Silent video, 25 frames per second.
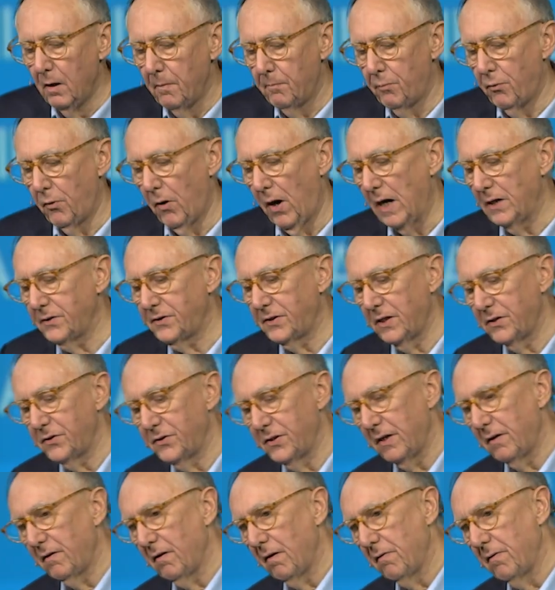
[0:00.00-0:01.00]

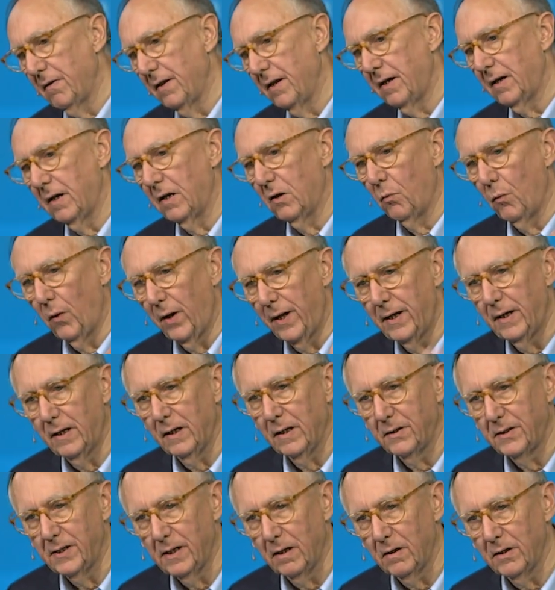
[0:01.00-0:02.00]
processing the thing and waiting
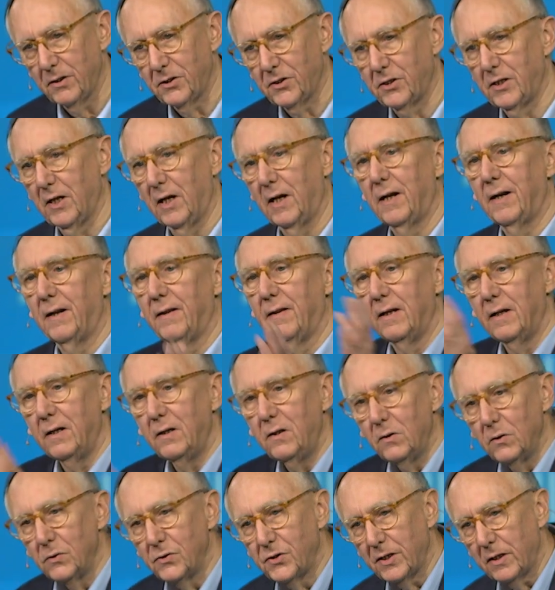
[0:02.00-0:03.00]
until it's done and then
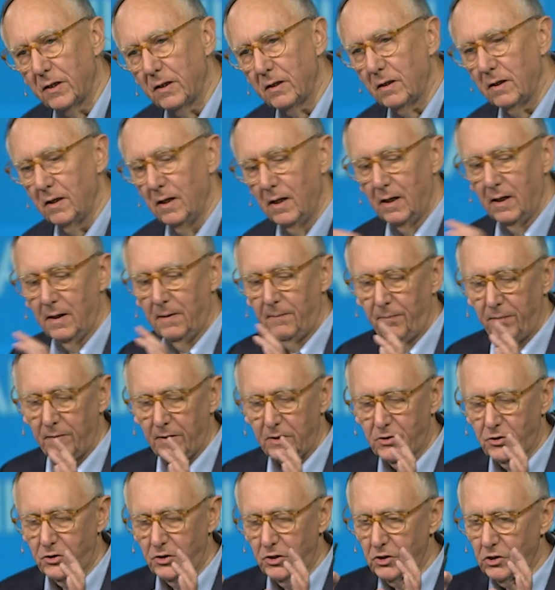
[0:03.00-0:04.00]
using it,
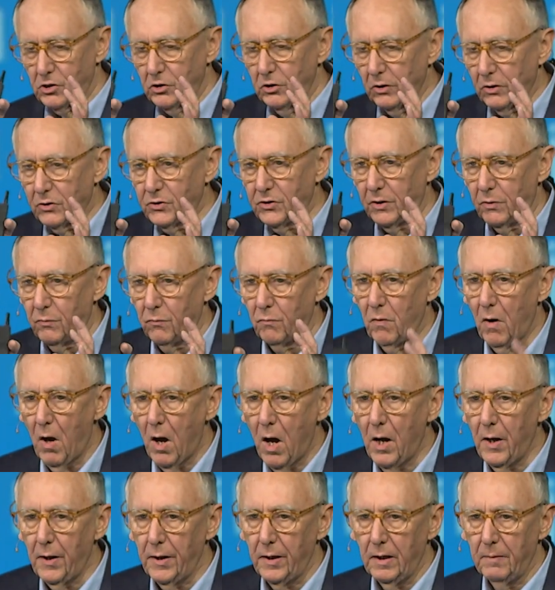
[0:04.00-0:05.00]
this just looks at
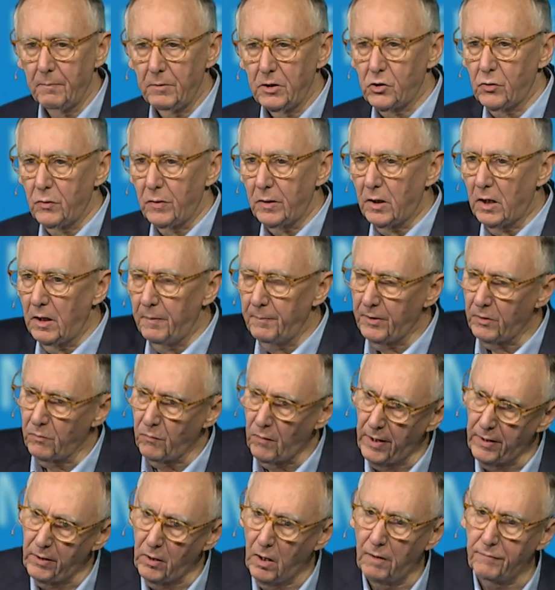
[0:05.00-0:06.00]
raw imagery coming
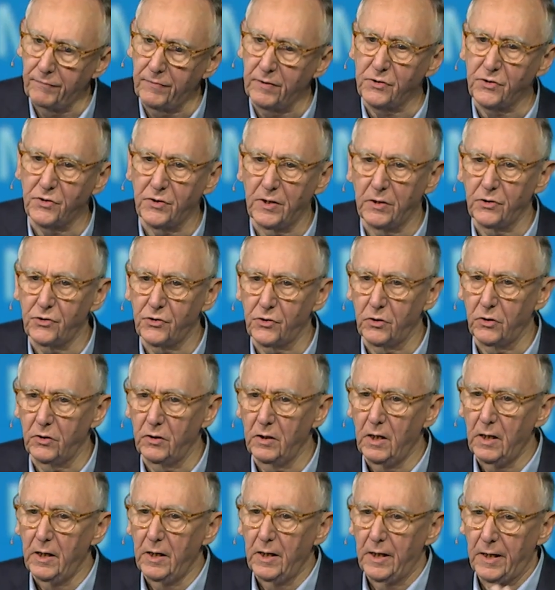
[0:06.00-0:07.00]
right off the sensor
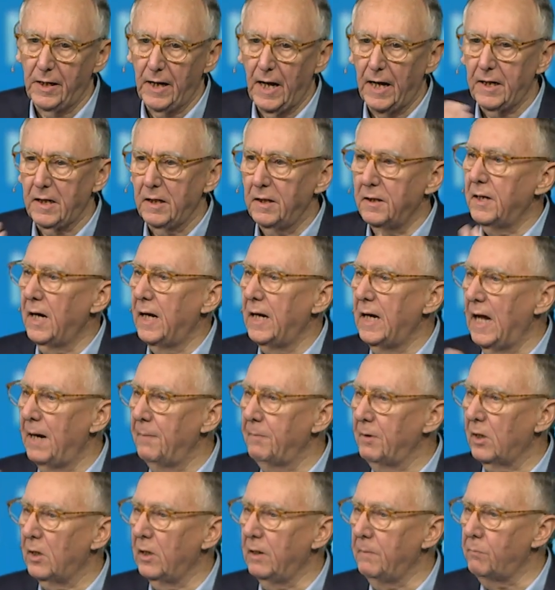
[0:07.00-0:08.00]
and I can
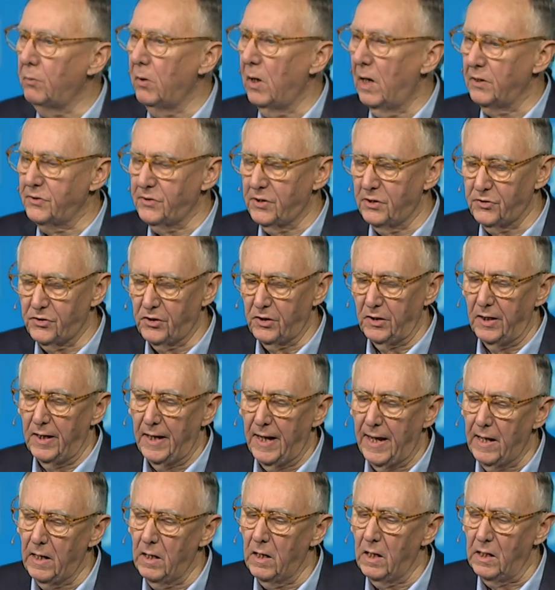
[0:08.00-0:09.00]
dynamically process it
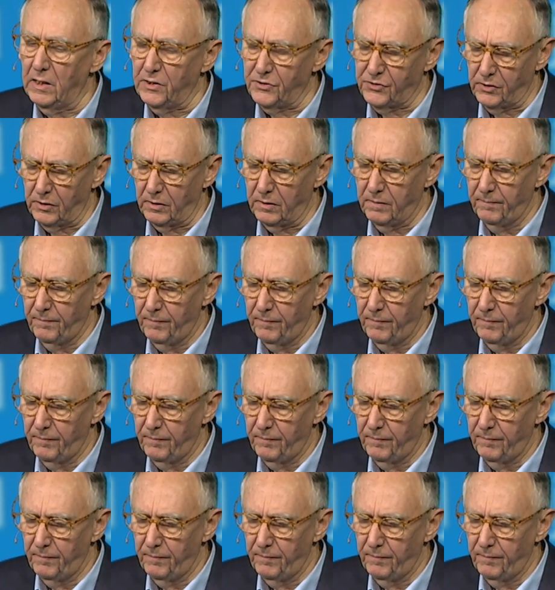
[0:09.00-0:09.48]
and analyze it.